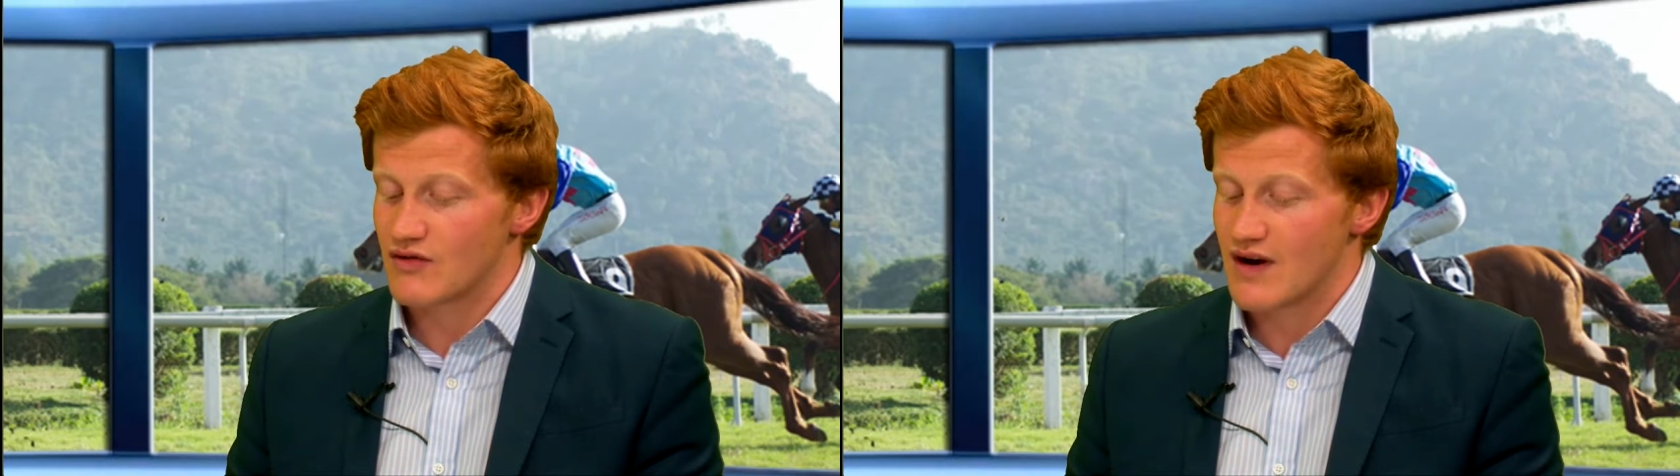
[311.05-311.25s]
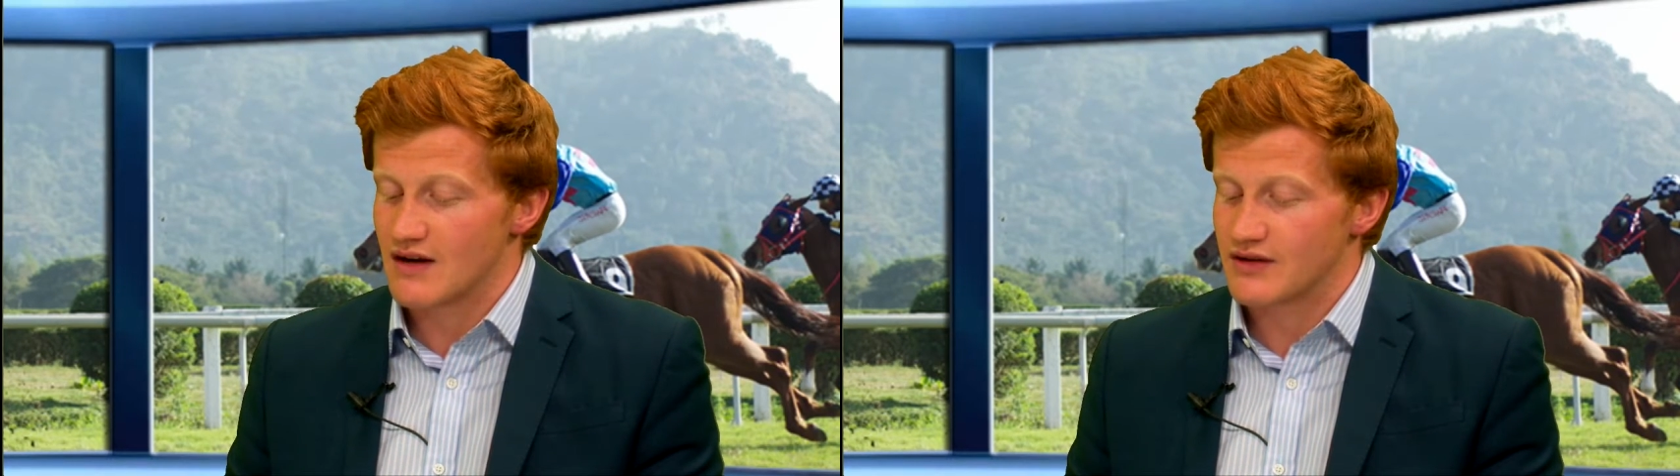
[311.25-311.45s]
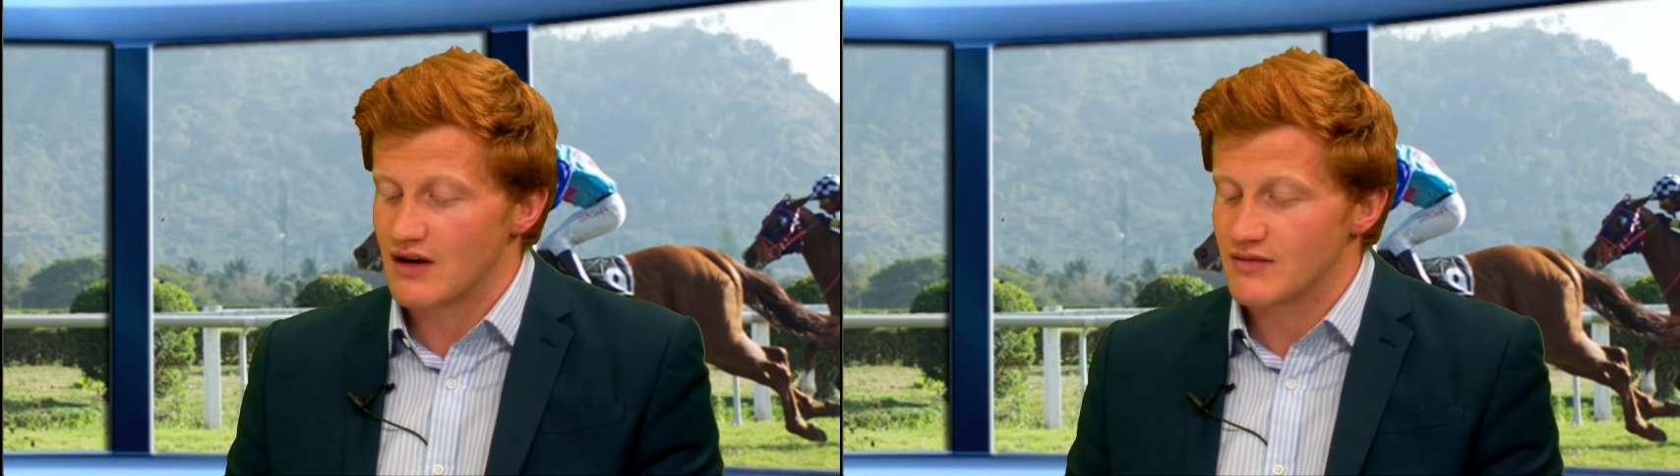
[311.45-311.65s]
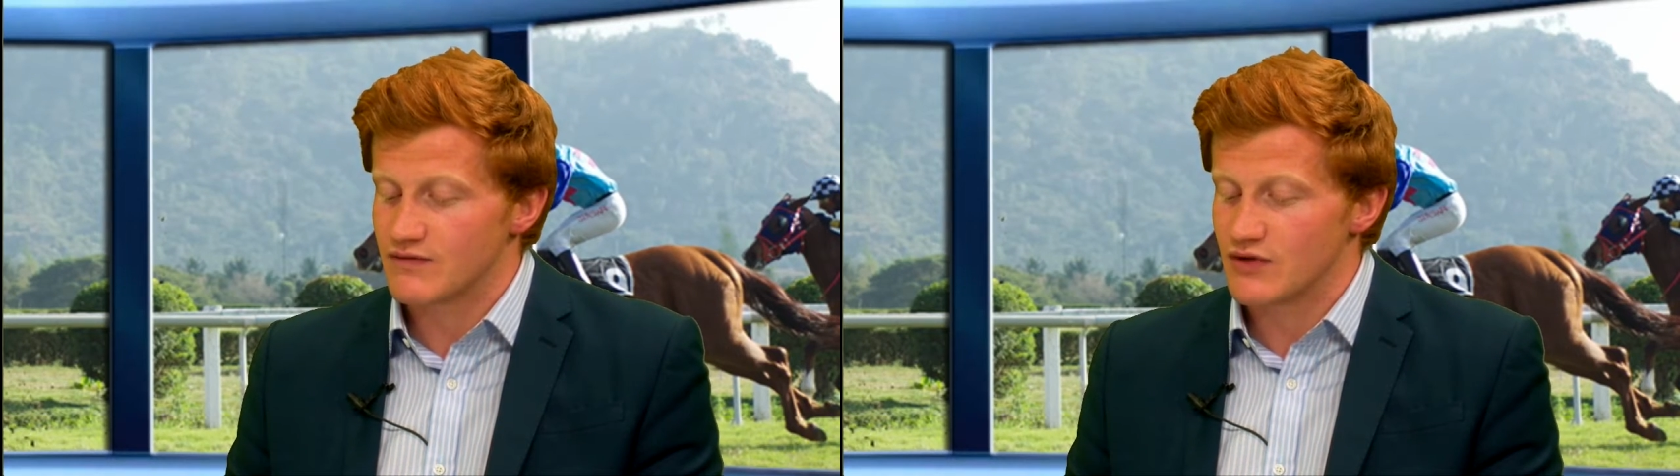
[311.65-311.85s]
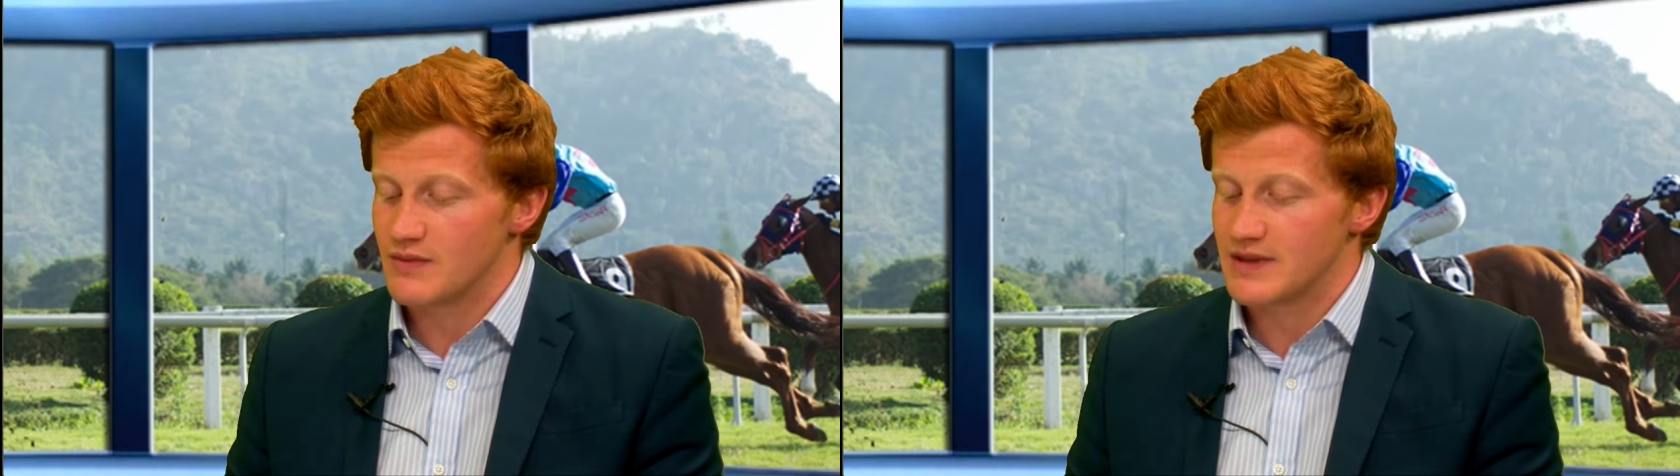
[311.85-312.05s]
around Diamonds
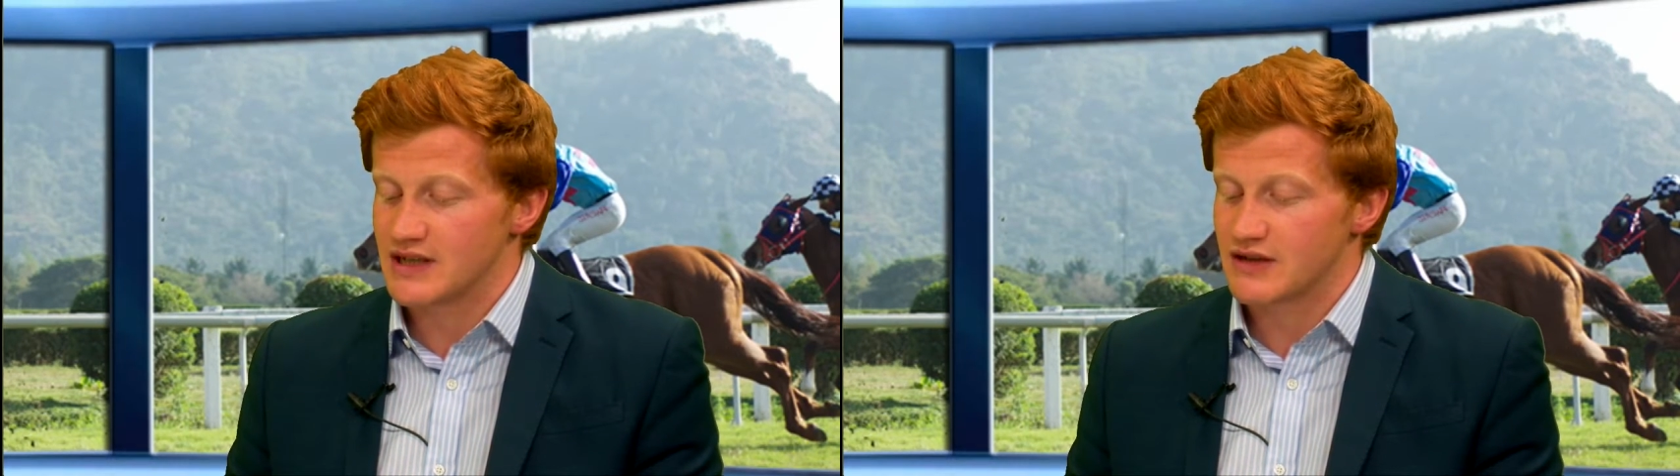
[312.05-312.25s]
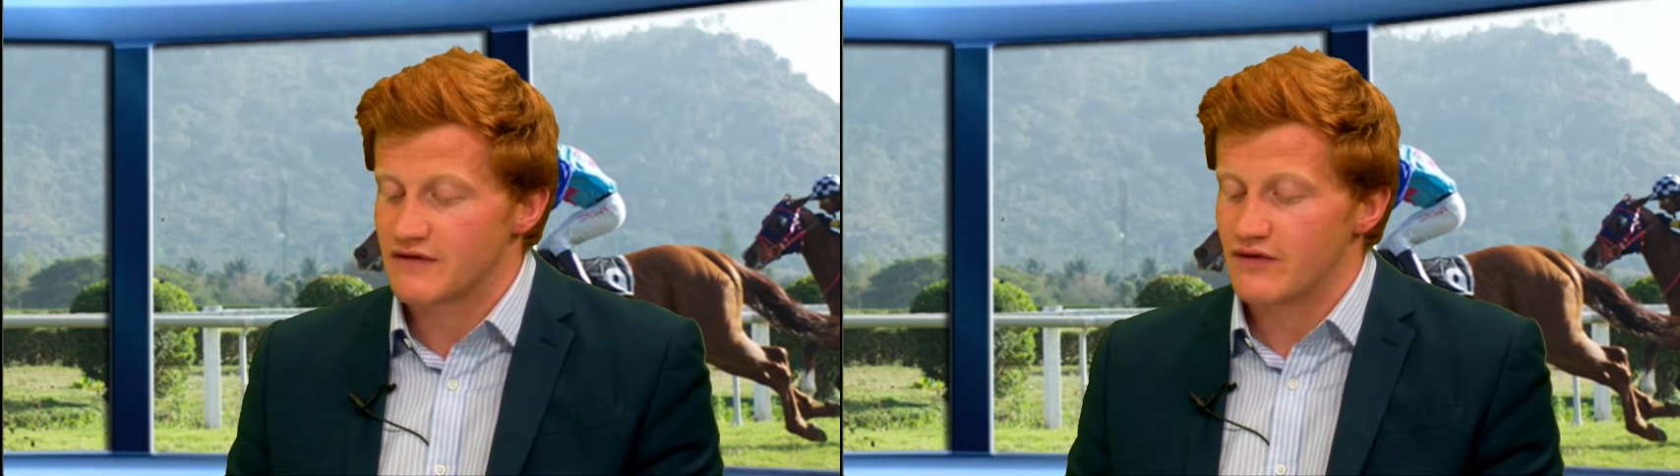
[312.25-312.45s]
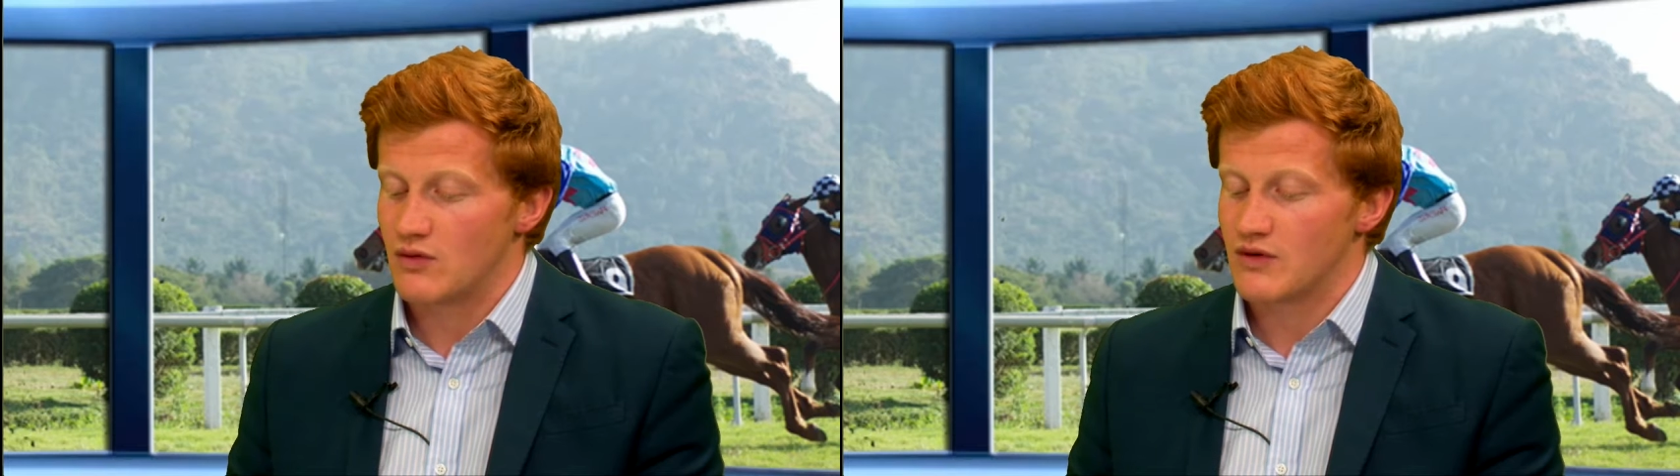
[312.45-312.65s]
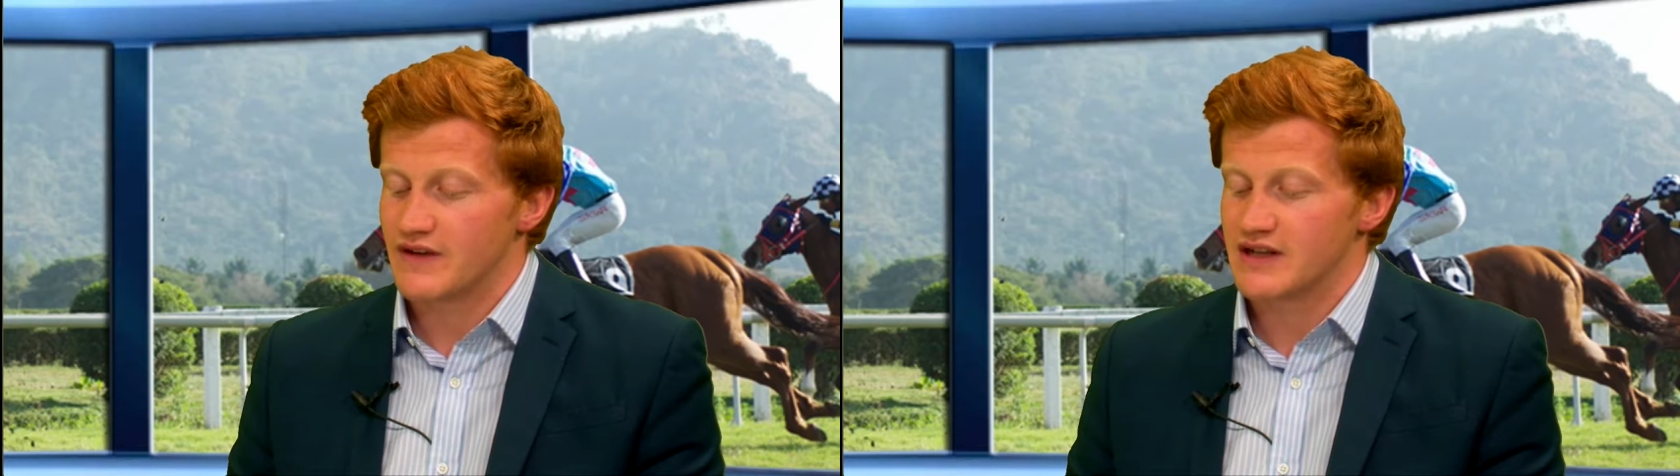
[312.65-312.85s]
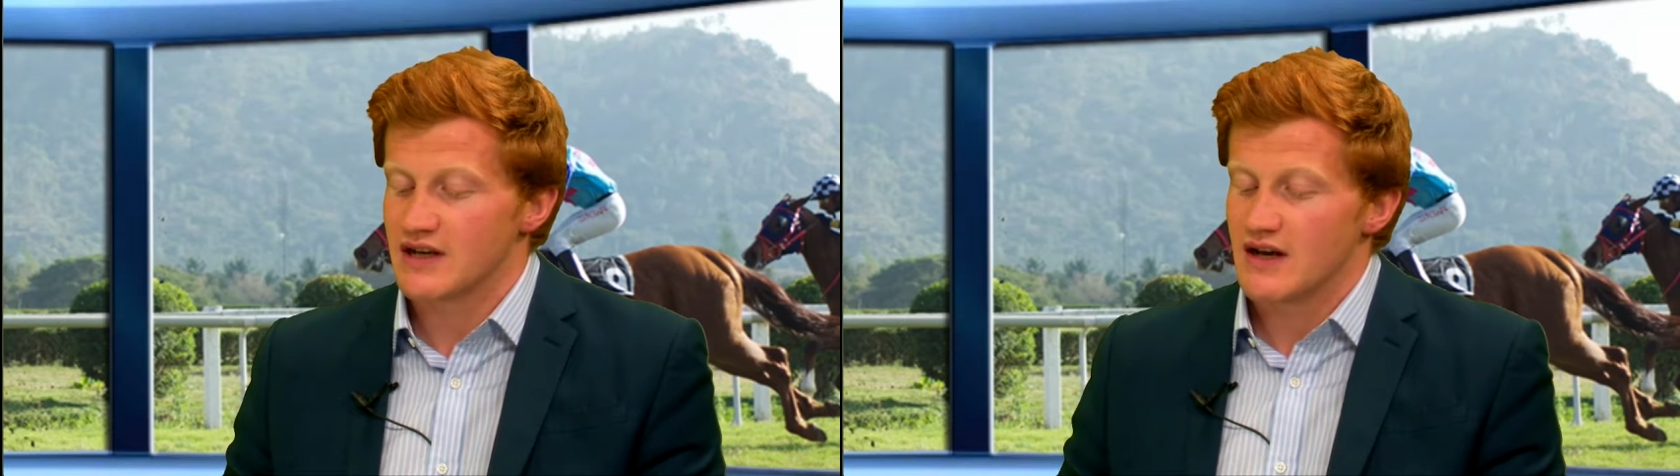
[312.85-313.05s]
and Rubies is the form of this